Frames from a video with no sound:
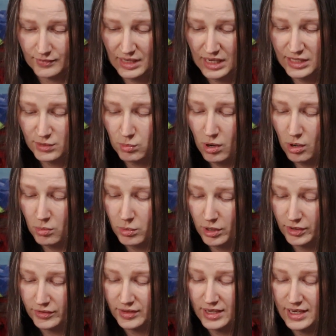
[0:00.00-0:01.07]
is well
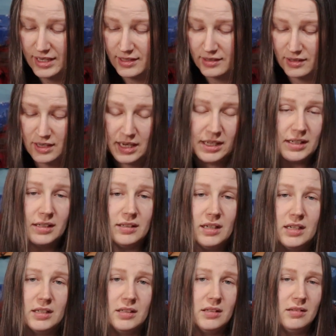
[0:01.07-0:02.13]
worth it.
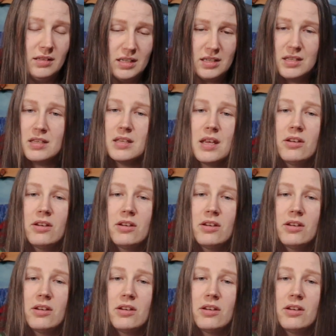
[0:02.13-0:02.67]
And this